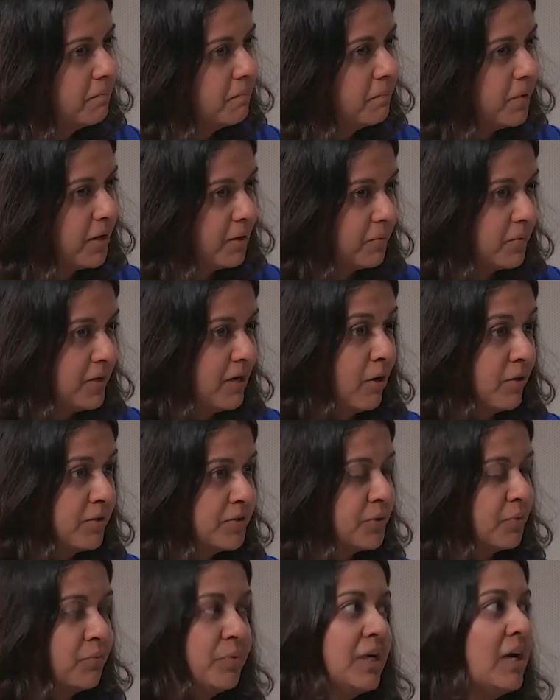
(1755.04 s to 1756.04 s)
But
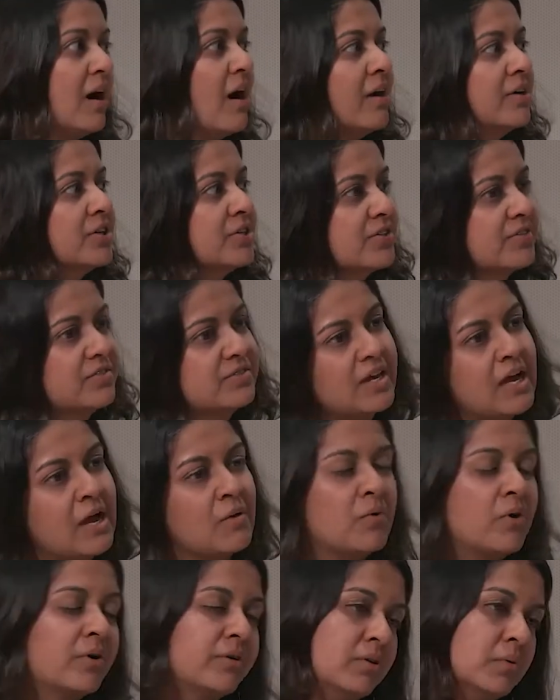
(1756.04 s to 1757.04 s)
we can't just say I
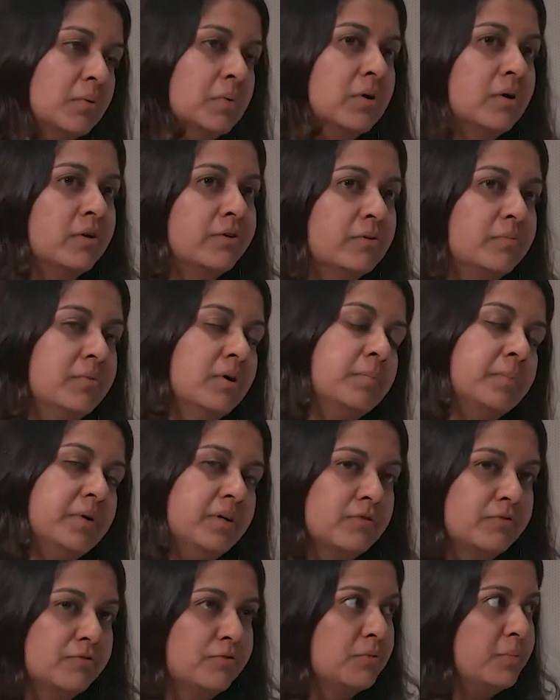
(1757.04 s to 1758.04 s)
want the world to be a
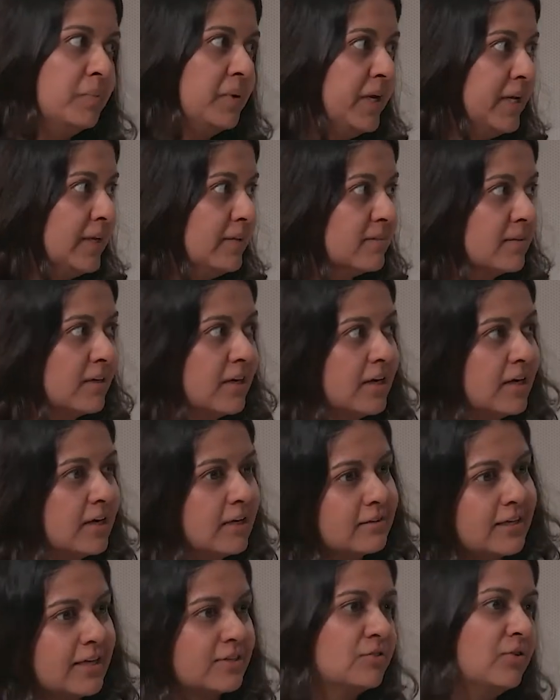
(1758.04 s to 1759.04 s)
peaceful place.
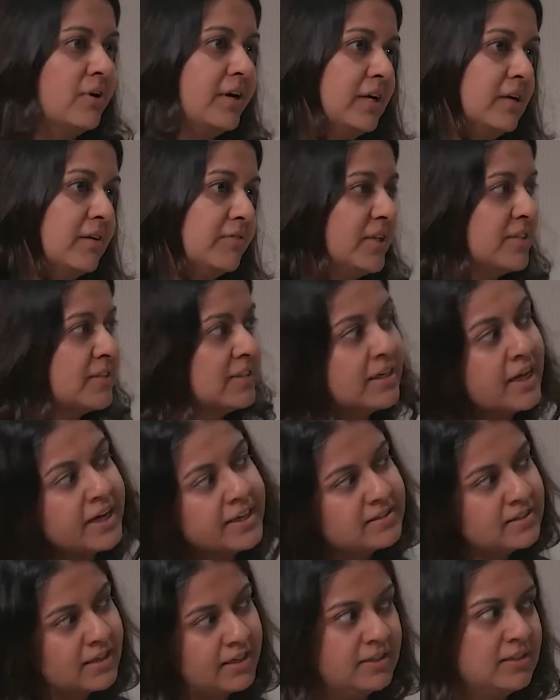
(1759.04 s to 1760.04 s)
That's not enough. That's a
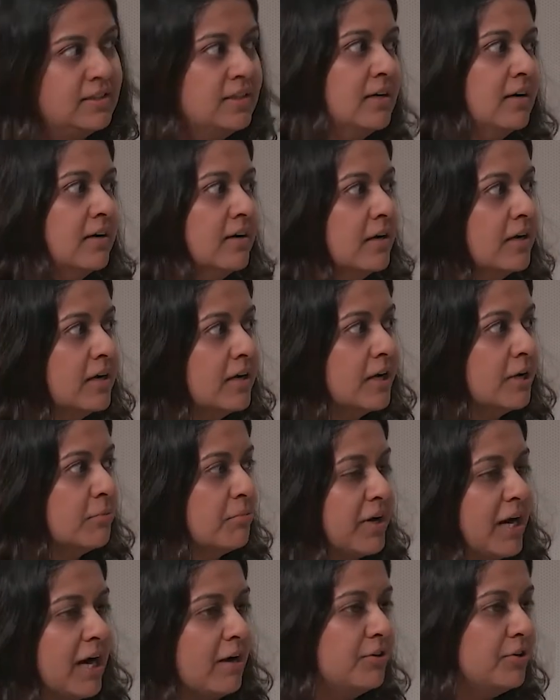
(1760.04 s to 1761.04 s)
nice idea,
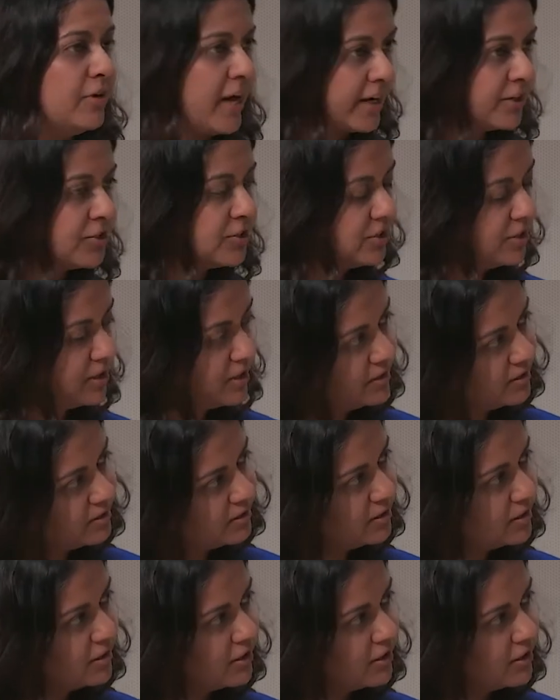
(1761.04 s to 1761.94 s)
but how do you action it?